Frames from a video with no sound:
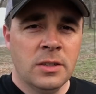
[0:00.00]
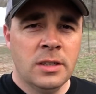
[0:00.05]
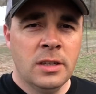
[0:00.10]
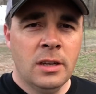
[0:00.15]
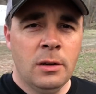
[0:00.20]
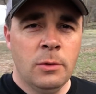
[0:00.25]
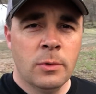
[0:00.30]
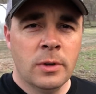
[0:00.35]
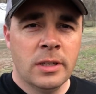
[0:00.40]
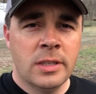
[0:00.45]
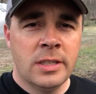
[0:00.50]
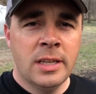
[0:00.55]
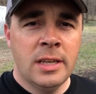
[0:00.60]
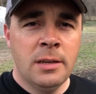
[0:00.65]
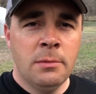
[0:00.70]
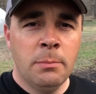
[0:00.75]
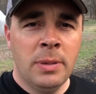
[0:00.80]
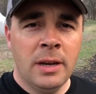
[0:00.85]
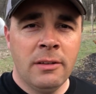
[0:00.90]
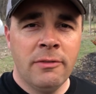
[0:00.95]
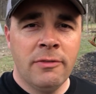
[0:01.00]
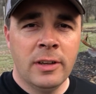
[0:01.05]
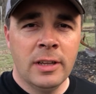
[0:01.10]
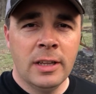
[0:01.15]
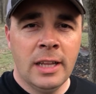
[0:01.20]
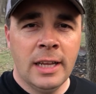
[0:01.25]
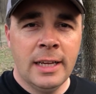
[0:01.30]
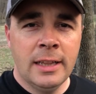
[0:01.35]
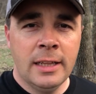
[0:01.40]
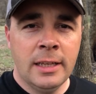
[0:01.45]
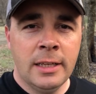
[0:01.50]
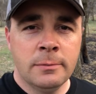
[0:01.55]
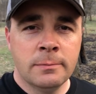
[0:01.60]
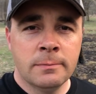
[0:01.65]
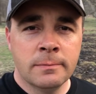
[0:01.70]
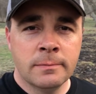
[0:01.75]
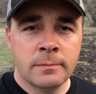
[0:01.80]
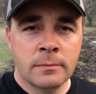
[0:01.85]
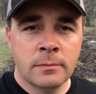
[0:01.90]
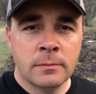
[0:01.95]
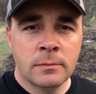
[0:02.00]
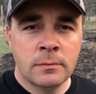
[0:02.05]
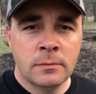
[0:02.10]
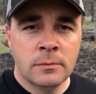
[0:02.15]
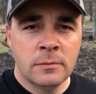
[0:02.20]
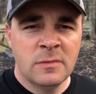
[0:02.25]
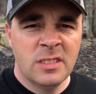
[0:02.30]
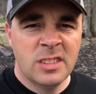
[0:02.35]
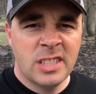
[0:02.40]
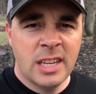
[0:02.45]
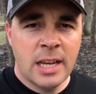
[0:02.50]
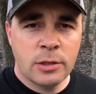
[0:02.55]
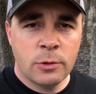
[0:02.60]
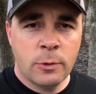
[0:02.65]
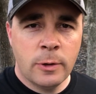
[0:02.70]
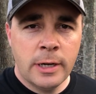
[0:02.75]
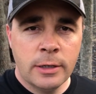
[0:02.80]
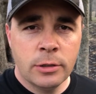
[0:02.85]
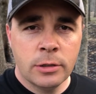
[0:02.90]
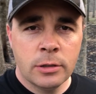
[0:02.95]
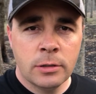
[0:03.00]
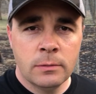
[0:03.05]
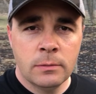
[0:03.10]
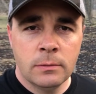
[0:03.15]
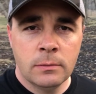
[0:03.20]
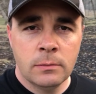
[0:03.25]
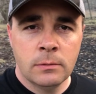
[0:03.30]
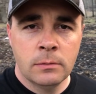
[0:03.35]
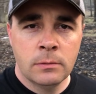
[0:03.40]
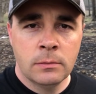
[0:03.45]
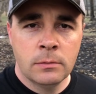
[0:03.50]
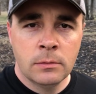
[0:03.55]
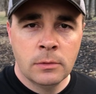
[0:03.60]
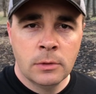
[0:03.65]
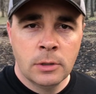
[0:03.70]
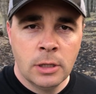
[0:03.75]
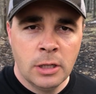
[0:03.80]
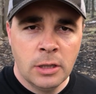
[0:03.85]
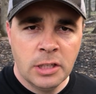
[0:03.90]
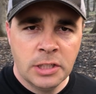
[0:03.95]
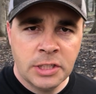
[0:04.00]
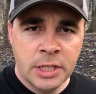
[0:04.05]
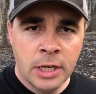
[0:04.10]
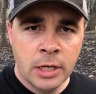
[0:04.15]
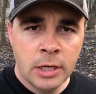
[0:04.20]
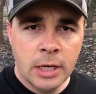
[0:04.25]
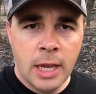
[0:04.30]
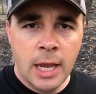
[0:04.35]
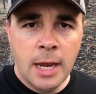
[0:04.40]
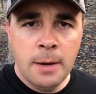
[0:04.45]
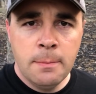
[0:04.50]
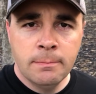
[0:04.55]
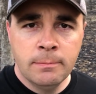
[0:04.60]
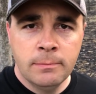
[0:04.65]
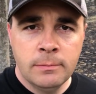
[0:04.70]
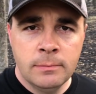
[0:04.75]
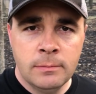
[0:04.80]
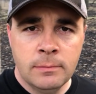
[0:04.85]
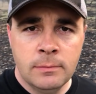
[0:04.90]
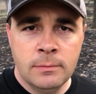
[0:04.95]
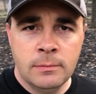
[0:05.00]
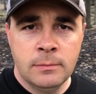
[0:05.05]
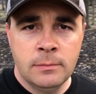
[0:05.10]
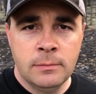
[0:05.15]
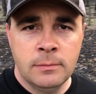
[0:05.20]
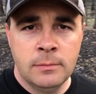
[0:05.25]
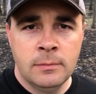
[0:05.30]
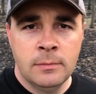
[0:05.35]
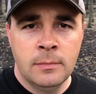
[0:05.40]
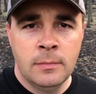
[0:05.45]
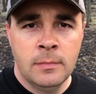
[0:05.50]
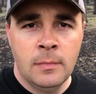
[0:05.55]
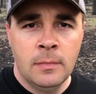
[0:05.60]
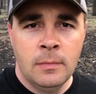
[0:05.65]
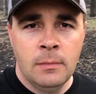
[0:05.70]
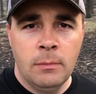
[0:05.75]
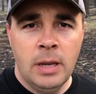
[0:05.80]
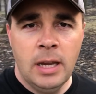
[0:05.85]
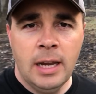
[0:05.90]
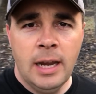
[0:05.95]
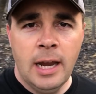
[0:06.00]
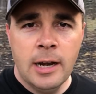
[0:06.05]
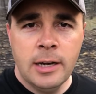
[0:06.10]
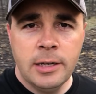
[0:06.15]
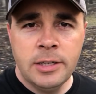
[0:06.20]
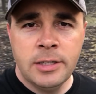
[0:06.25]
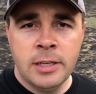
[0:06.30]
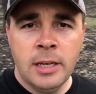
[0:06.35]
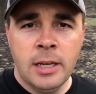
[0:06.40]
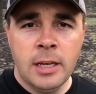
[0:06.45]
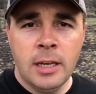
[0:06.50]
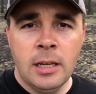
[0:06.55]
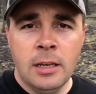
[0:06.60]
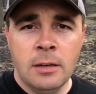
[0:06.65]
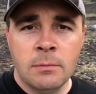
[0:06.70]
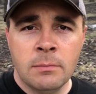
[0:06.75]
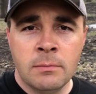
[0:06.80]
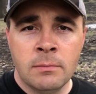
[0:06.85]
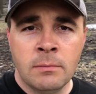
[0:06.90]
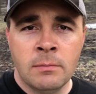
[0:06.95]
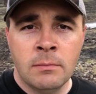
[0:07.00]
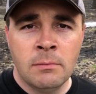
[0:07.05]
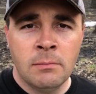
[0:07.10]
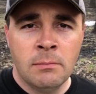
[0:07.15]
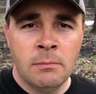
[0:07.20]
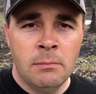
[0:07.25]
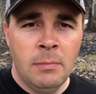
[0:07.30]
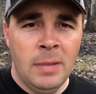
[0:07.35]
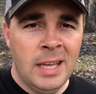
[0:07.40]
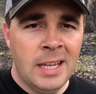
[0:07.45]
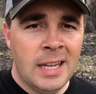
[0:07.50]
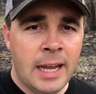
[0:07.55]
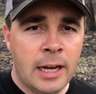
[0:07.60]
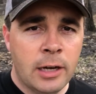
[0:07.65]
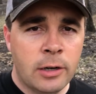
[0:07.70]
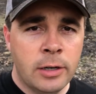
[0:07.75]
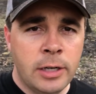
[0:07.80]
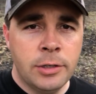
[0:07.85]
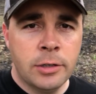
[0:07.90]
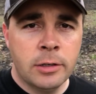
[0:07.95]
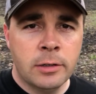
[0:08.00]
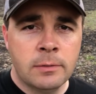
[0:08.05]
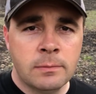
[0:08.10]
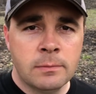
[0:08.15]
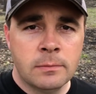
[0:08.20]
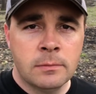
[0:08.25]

Has anyone seen Bigfoot lately? Sasquatch? Skunk ape? Big, hairy, stinky, man-like creature.